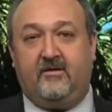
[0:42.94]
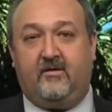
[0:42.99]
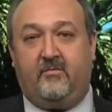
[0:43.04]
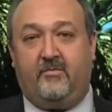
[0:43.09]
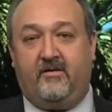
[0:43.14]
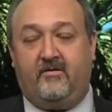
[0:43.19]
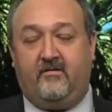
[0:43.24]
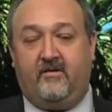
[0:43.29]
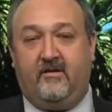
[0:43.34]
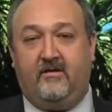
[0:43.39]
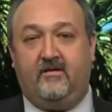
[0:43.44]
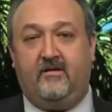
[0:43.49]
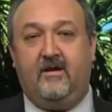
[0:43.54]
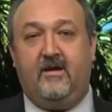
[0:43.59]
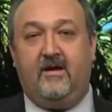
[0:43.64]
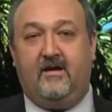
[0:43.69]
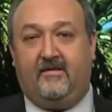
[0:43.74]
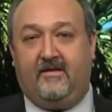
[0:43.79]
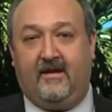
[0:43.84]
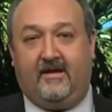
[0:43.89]
period,
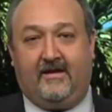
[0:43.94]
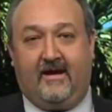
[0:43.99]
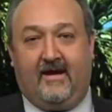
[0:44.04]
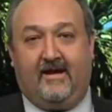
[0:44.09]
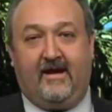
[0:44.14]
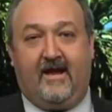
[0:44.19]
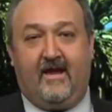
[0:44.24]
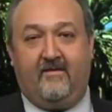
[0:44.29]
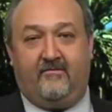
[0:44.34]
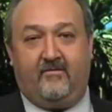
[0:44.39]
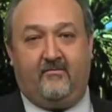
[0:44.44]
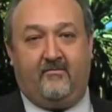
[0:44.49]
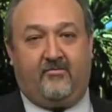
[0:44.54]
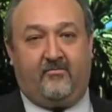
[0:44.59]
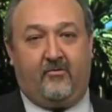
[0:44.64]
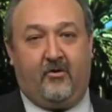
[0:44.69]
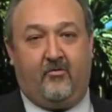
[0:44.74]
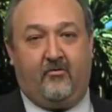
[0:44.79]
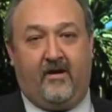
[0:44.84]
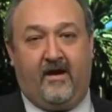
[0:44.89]
they can have him
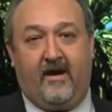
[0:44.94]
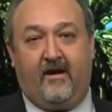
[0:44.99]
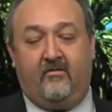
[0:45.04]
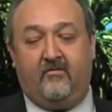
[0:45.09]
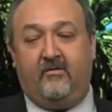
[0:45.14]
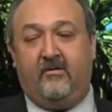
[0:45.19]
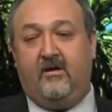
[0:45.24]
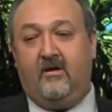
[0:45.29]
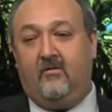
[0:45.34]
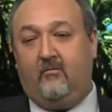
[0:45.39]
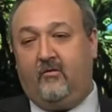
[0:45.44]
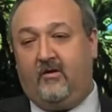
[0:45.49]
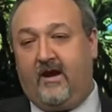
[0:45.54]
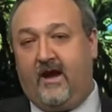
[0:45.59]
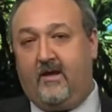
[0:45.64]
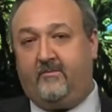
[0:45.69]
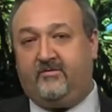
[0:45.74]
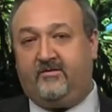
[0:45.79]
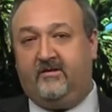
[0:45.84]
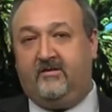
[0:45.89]
thrown out. What
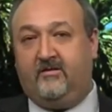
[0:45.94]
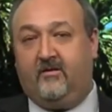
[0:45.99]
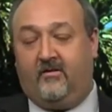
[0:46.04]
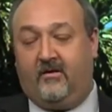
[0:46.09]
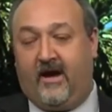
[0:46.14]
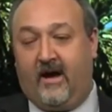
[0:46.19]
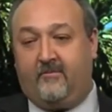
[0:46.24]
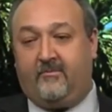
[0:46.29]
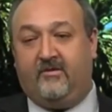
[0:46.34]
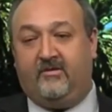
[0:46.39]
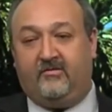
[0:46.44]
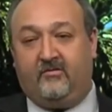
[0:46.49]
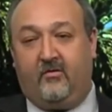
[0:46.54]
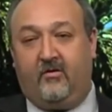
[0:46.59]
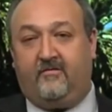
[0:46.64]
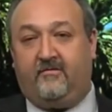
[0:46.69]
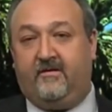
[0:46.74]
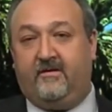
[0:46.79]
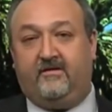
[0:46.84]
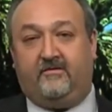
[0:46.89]
happens
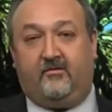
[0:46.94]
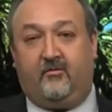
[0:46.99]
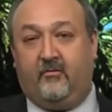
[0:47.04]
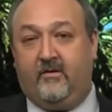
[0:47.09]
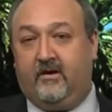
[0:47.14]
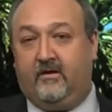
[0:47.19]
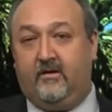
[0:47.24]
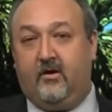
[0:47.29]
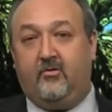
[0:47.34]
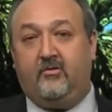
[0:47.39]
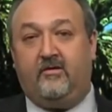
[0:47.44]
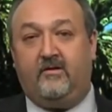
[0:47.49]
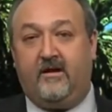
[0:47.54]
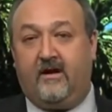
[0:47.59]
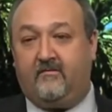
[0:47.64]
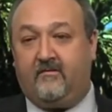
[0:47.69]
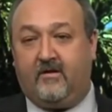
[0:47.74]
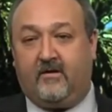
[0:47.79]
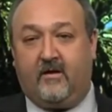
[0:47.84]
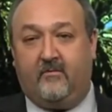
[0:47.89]
often is the real owner
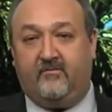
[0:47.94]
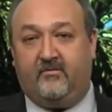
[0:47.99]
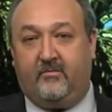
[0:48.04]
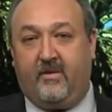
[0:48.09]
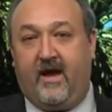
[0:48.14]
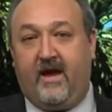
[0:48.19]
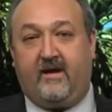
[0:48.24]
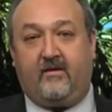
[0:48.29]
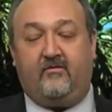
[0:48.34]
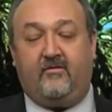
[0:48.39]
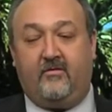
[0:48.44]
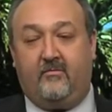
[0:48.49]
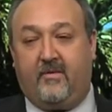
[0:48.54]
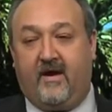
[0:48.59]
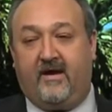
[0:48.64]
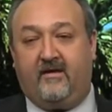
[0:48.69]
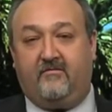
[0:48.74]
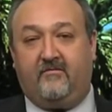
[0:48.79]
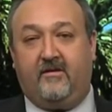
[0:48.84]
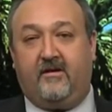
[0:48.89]
never comes back, or the
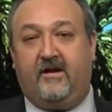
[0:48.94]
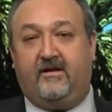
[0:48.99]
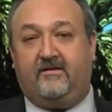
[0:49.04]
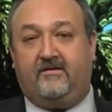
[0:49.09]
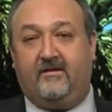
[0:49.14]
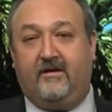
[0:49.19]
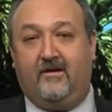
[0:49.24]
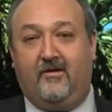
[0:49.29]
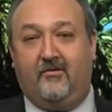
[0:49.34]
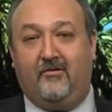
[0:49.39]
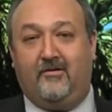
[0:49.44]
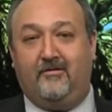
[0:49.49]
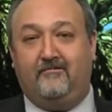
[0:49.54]
bank forgets they own it.